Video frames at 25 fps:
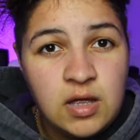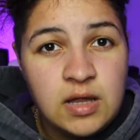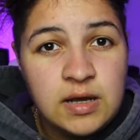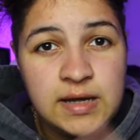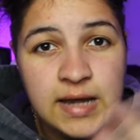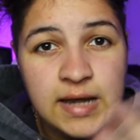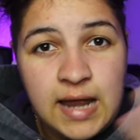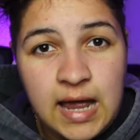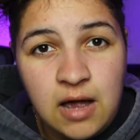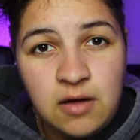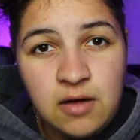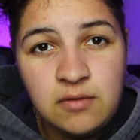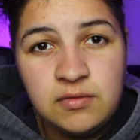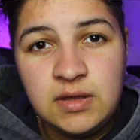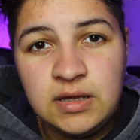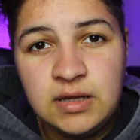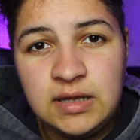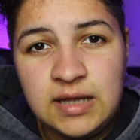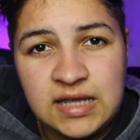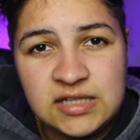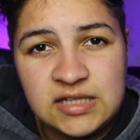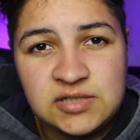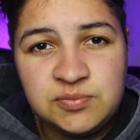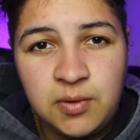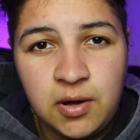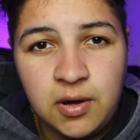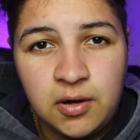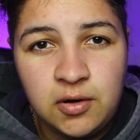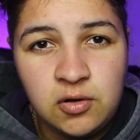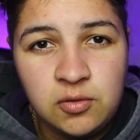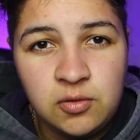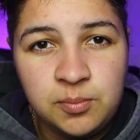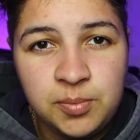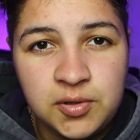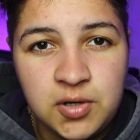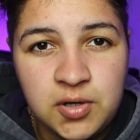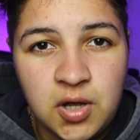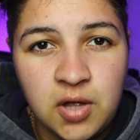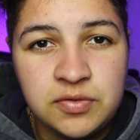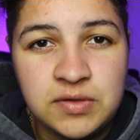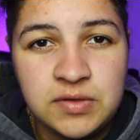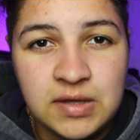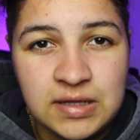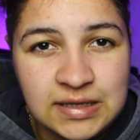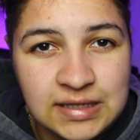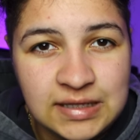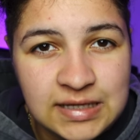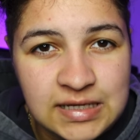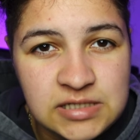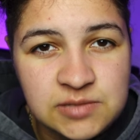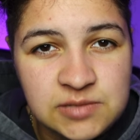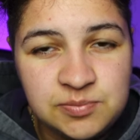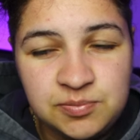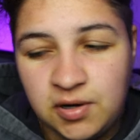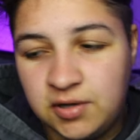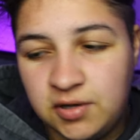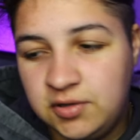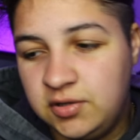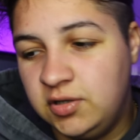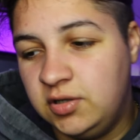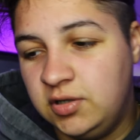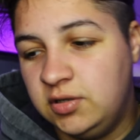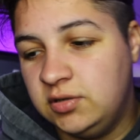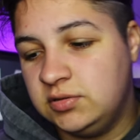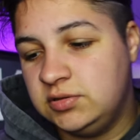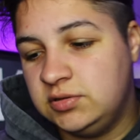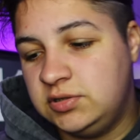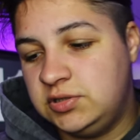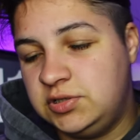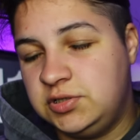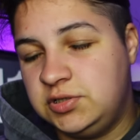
Now the last product, but not the least product.